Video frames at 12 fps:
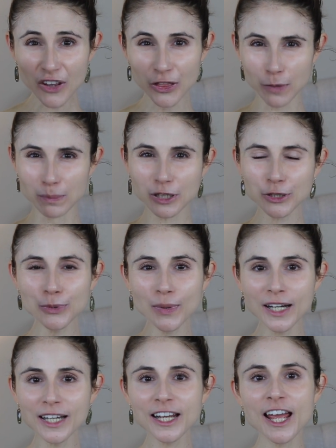the blue
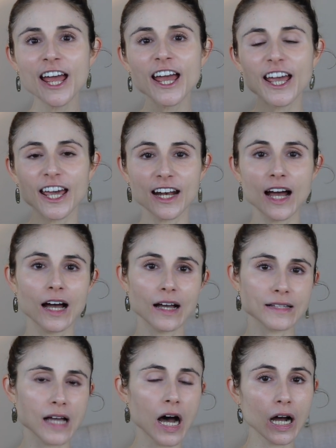one. It
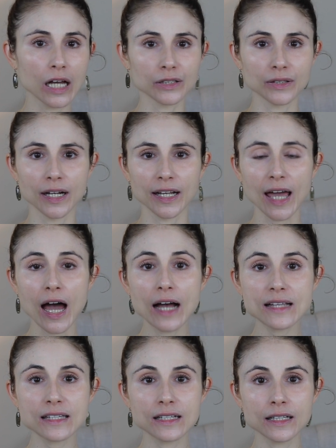has hyaluronic
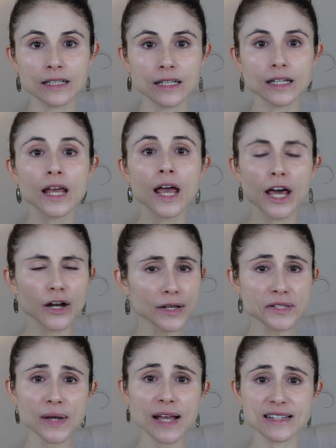acid in it. It
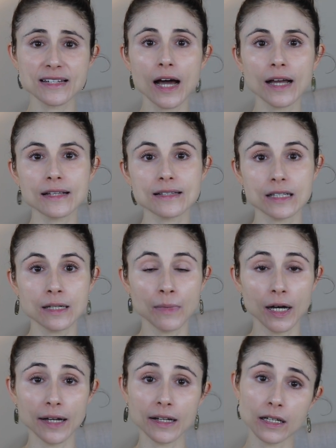also has
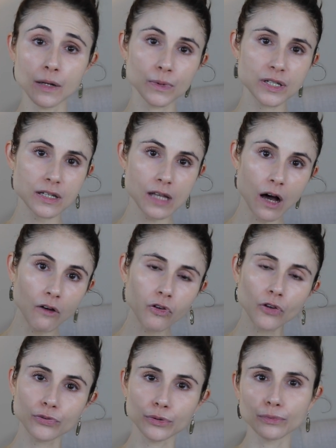niacinamide in it, which is
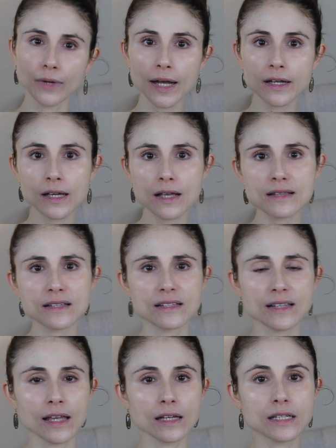helpful for redness,
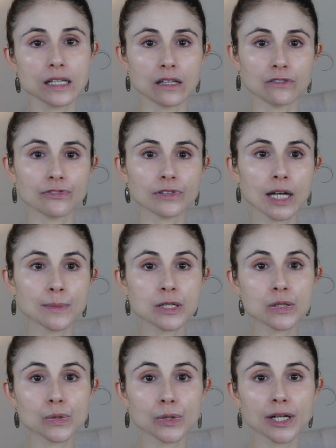is
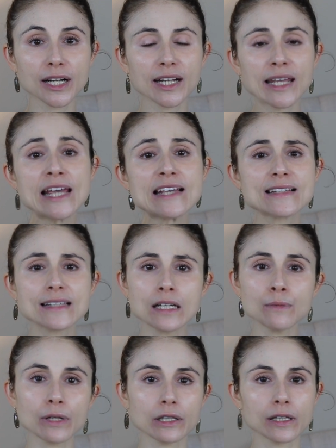anti-inflammatory,
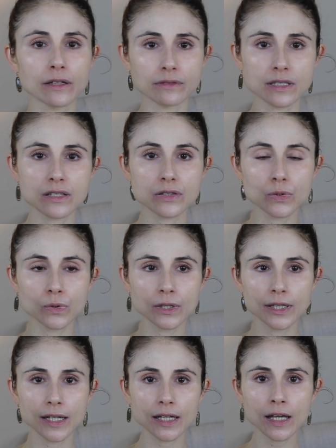skin barrier
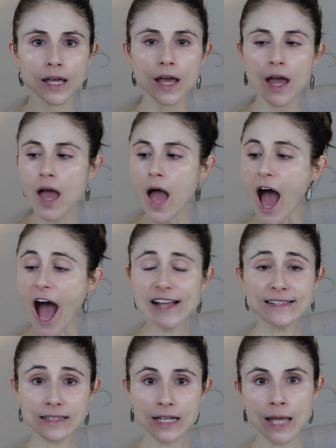restoring.
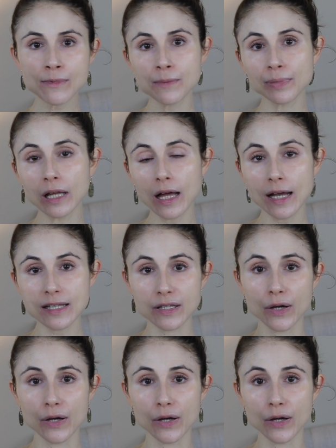As the name implies